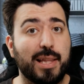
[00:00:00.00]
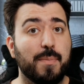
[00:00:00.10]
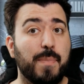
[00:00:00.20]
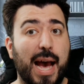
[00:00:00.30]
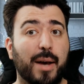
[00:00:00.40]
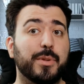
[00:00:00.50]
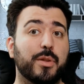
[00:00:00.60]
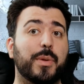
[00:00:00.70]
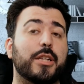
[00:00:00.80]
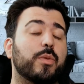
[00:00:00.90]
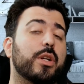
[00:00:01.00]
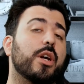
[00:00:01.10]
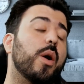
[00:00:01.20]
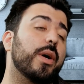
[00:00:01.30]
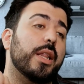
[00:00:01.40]
be the absolute best one to
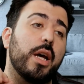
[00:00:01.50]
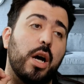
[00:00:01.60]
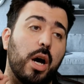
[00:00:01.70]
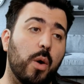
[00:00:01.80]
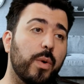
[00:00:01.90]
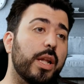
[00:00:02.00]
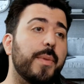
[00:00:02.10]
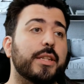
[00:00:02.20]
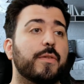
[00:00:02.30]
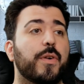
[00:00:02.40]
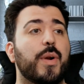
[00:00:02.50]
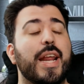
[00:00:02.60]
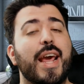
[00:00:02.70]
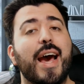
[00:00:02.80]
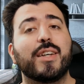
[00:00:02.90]
go with. A really amazing phone,
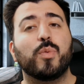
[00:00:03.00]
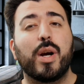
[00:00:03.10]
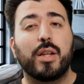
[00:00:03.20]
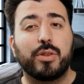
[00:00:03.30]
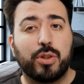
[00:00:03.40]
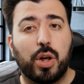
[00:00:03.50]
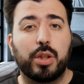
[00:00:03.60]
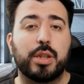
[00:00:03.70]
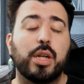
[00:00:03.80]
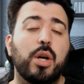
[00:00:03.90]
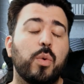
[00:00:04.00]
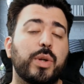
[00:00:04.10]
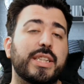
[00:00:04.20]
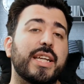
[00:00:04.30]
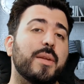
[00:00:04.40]
and it has wireless charging,
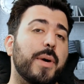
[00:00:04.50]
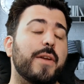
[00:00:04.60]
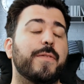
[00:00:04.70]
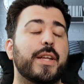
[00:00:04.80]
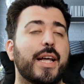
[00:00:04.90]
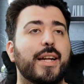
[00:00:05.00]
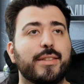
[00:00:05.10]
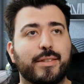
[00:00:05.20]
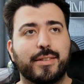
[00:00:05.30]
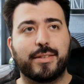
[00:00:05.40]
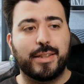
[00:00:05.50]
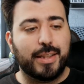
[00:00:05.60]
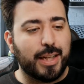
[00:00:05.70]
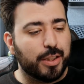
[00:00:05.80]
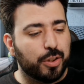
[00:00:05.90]
which again, the benefit of that is just
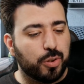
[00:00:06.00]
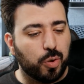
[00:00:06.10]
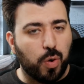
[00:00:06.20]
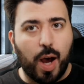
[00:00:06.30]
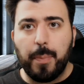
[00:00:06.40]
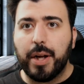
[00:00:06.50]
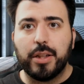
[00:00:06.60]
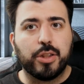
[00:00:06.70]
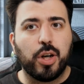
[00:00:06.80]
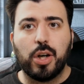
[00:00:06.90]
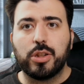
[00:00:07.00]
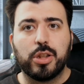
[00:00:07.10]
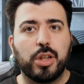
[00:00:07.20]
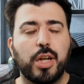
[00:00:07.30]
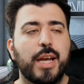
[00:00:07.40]
that they can just drop it on the
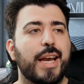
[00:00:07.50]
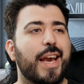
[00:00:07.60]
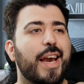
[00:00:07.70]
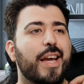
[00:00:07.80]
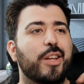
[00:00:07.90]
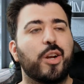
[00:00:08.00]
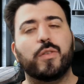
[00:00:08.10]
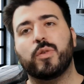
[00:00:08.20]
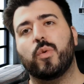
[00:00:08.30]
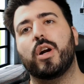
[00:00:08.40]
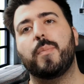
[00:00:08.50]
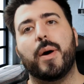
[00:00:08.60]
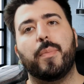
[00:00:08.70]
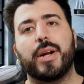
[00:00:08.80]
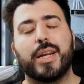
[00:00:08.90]
charger and you don't have to worry
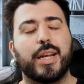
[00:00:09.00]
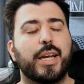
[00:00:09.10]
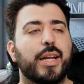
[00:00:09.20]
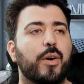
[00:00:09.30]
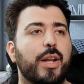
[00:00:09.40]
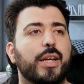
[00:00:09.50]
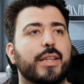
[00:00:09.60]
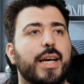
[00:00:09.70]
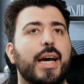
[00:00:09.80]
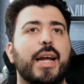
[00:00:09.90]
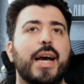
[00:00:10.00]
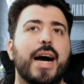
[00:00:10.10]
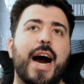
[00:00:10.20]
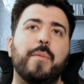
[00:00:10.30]
about breaking it or anything like that.